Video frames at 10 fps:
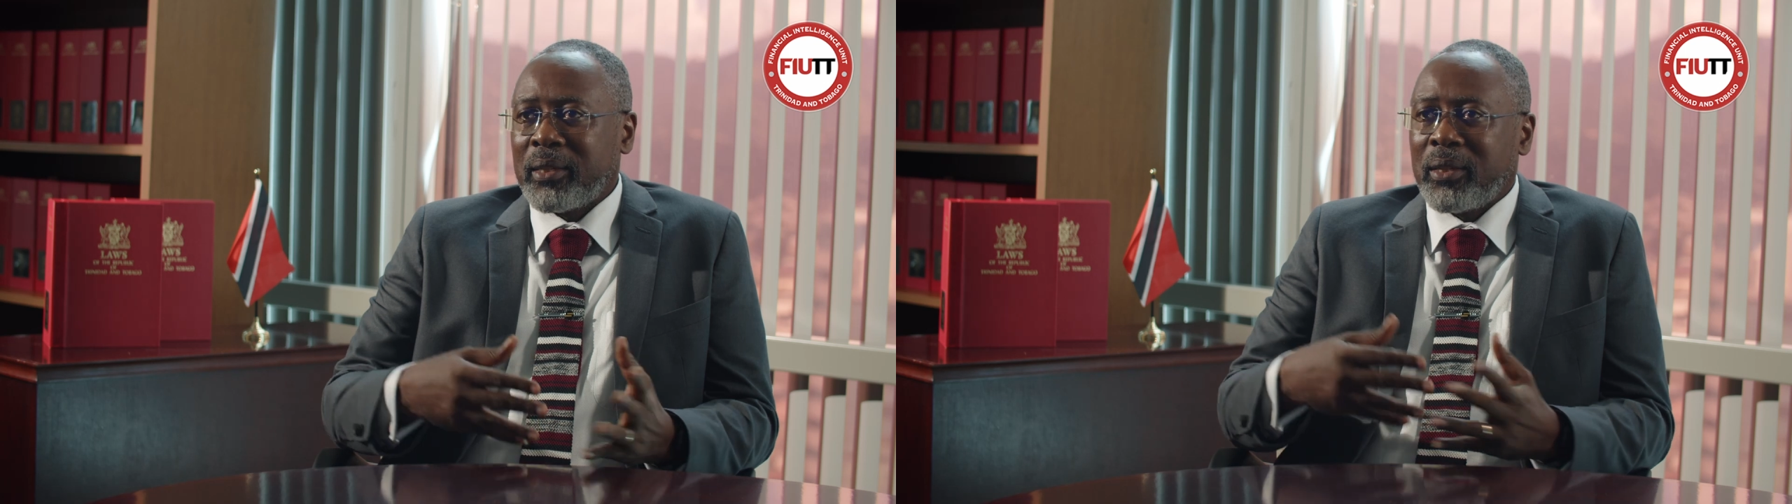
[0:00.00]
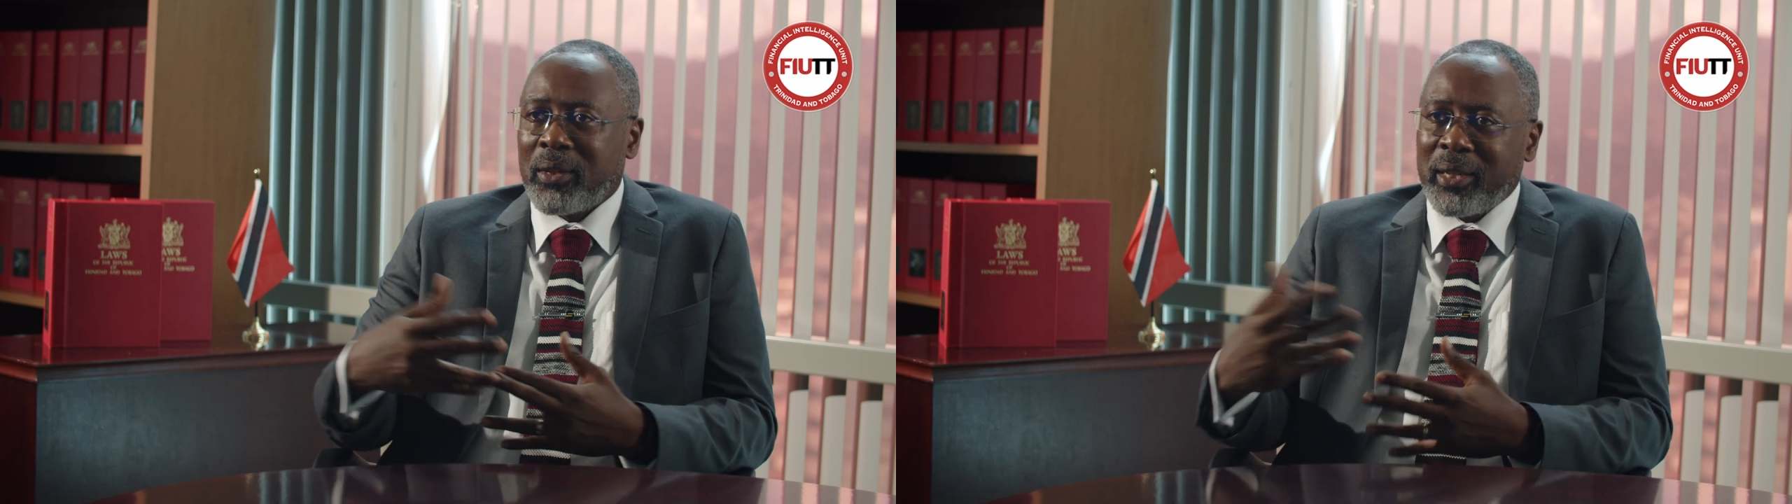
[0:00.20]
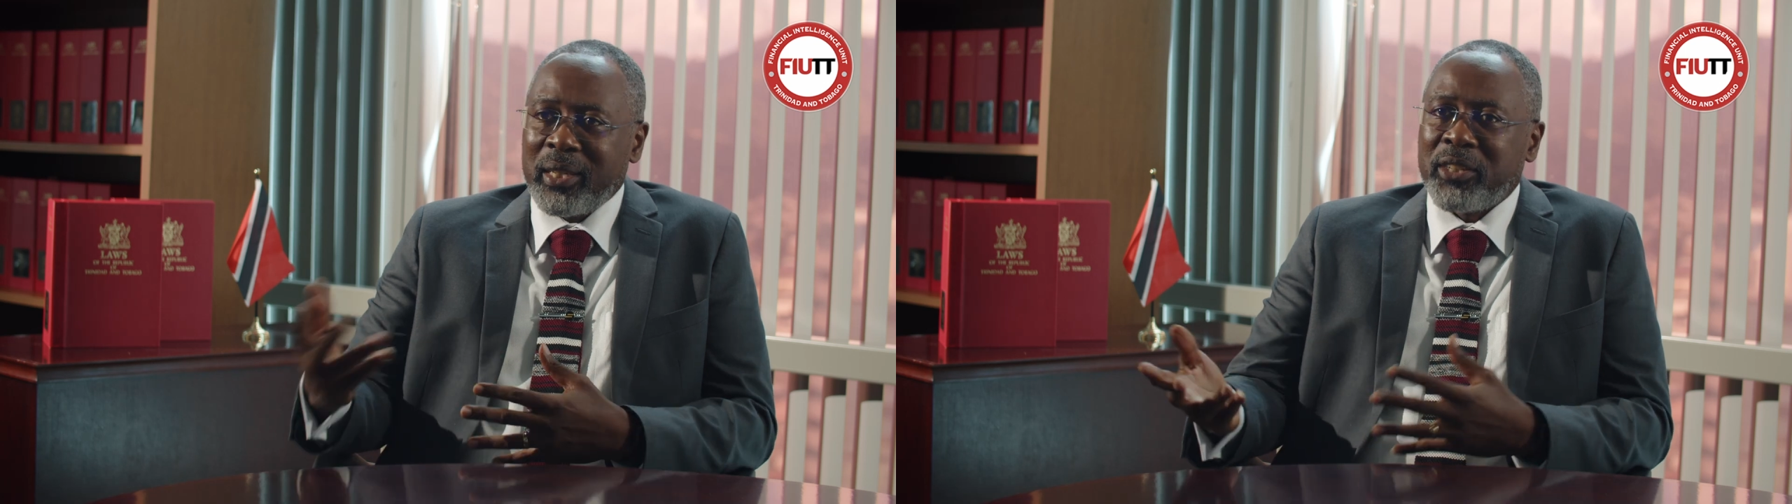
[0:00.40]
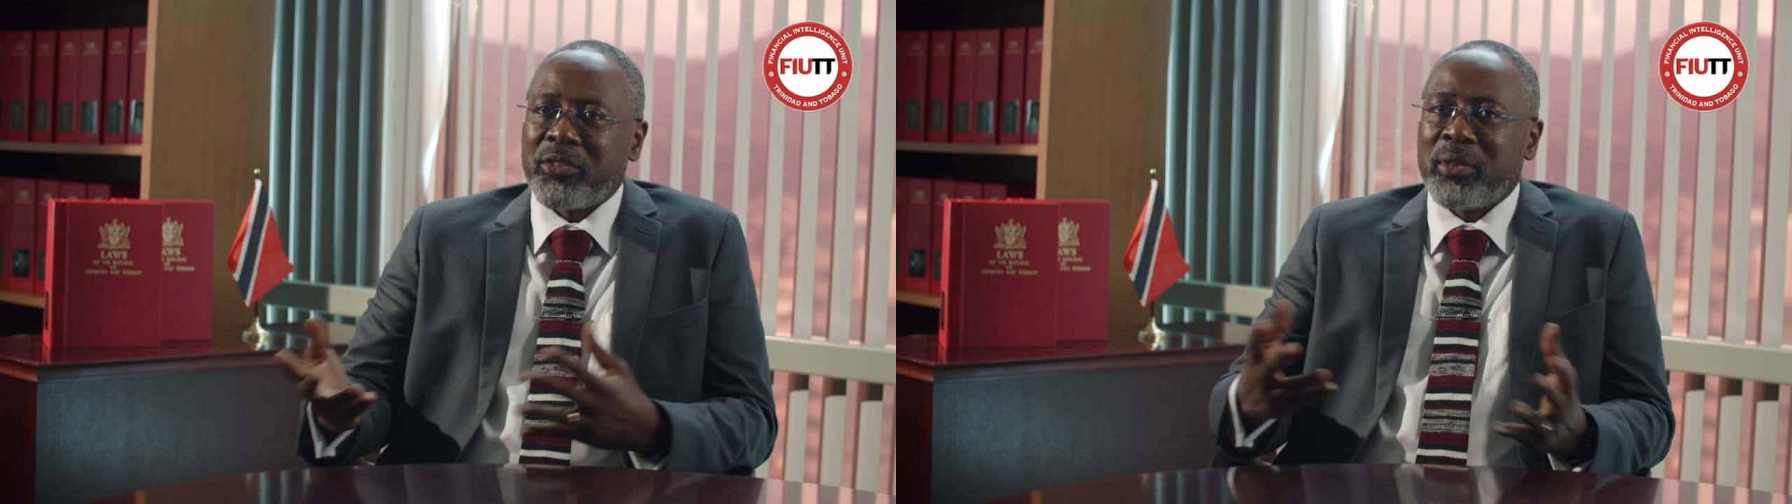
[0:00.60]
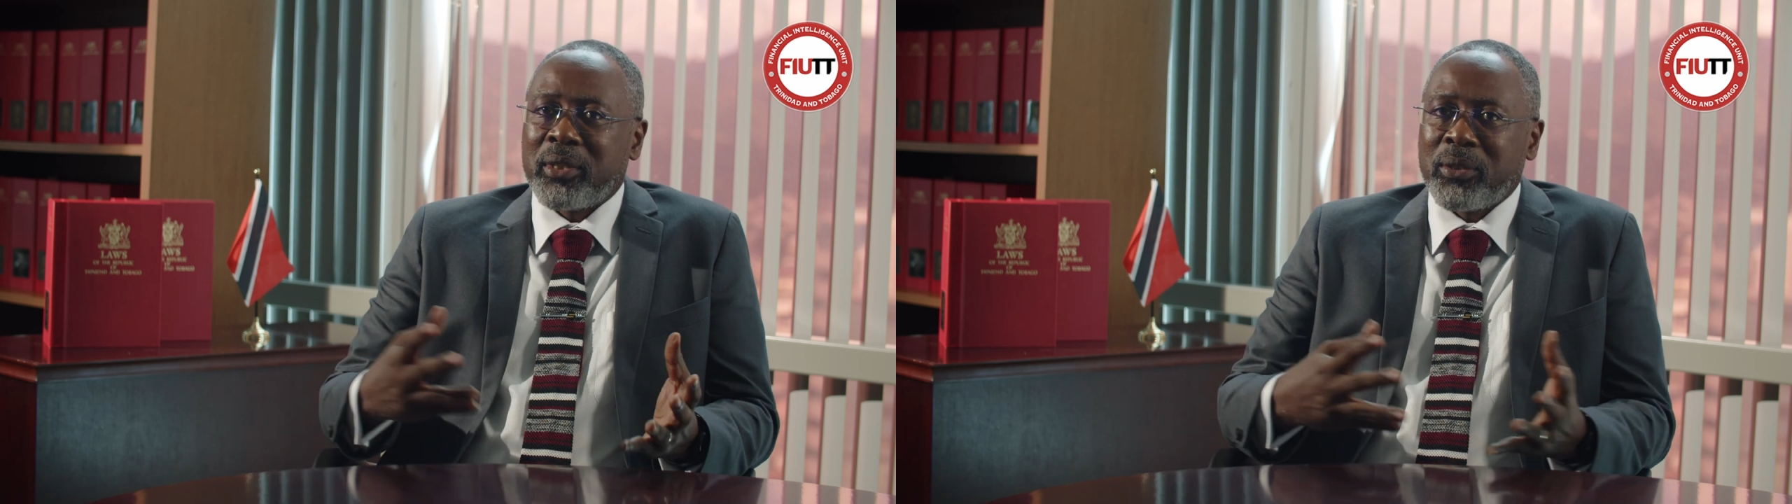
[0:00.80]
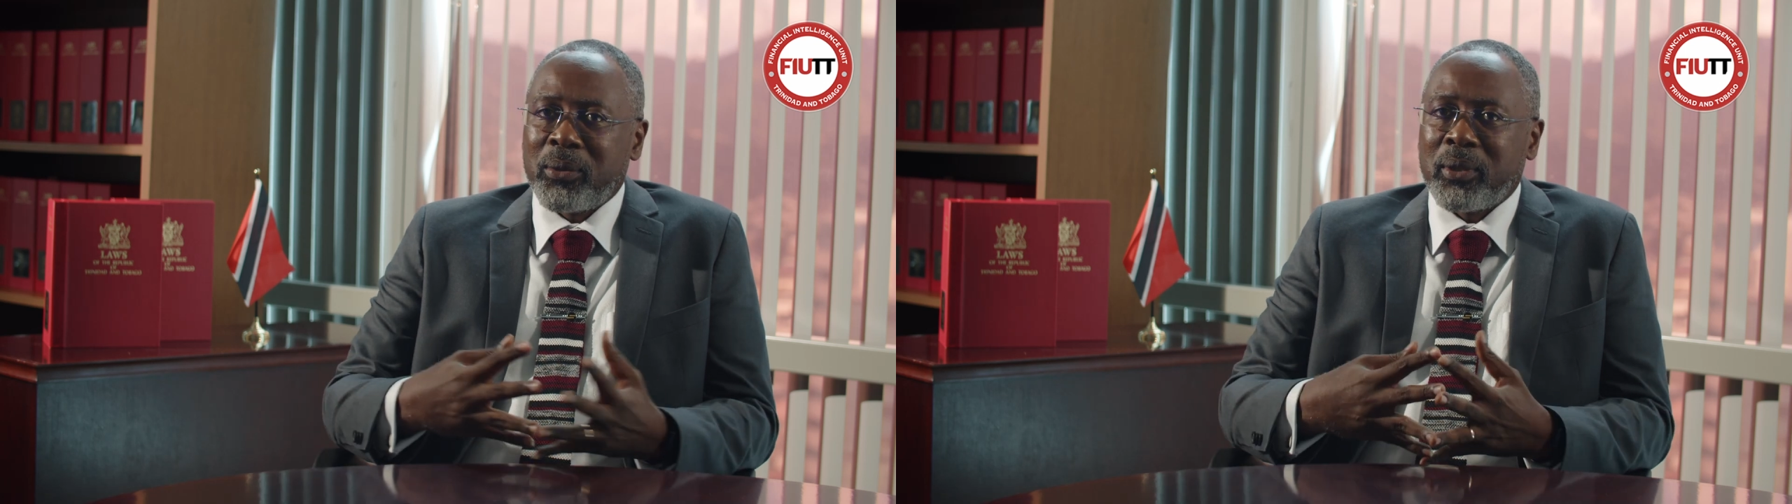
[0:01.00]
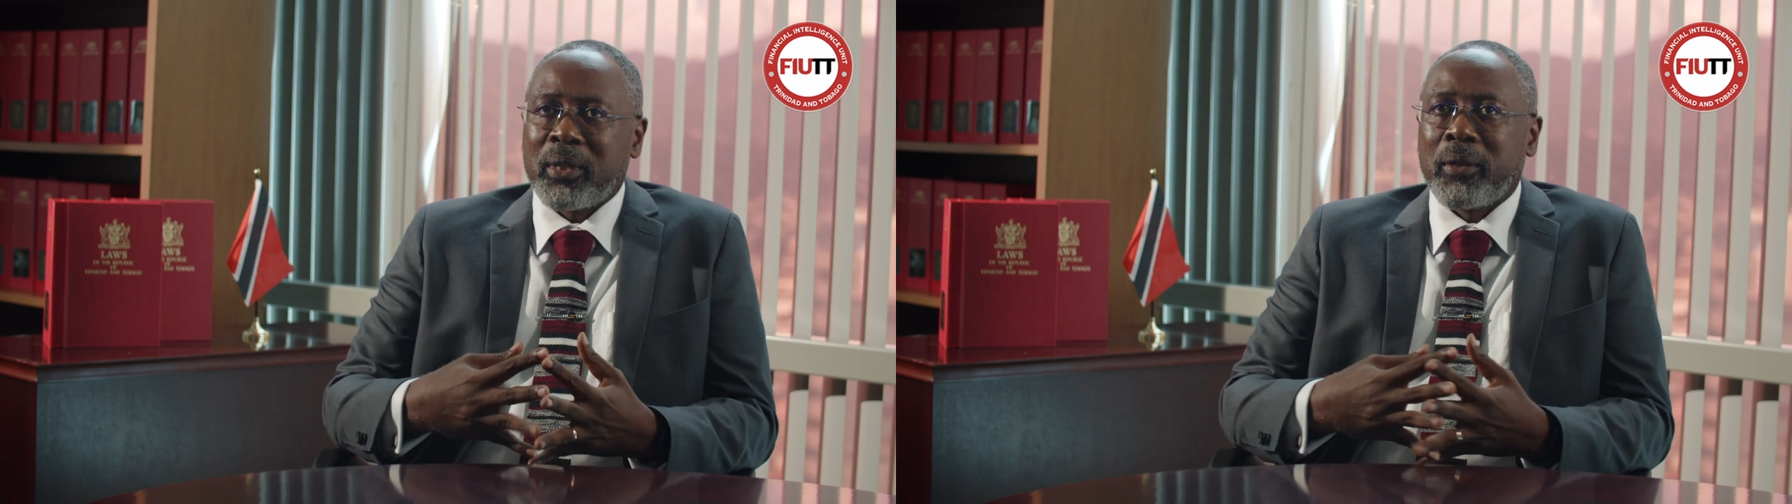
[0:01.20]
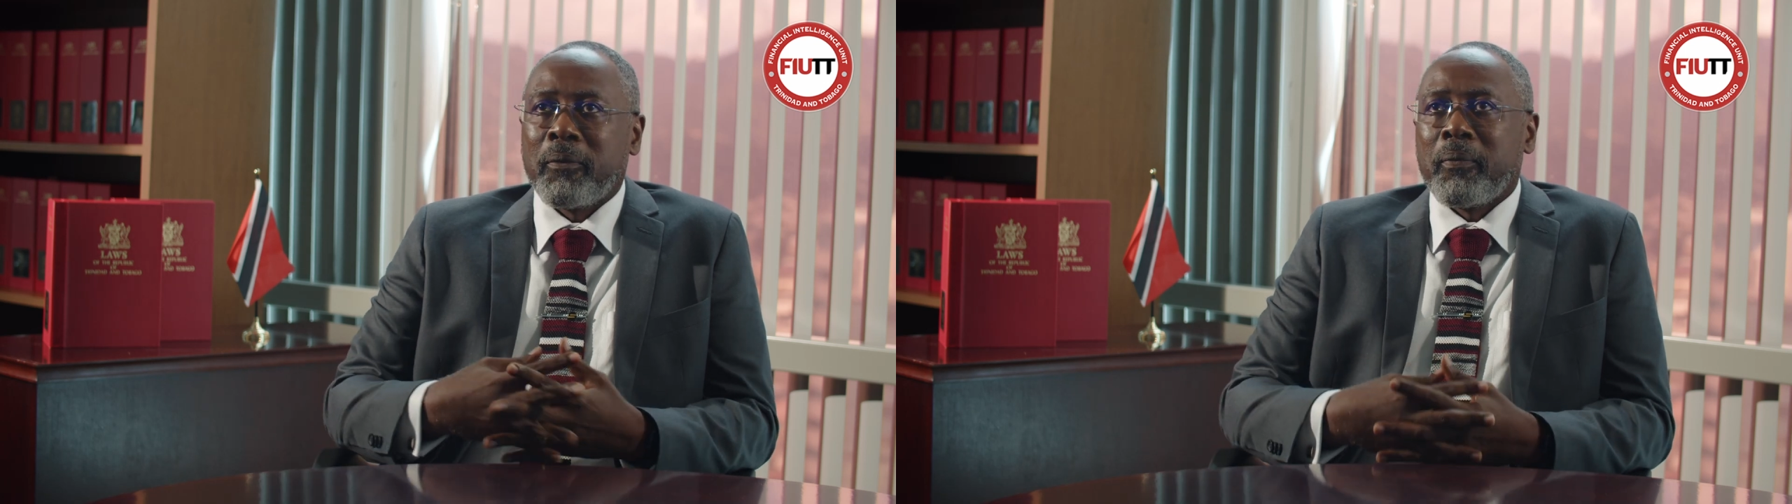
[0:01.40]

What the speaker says: look at the history and so on,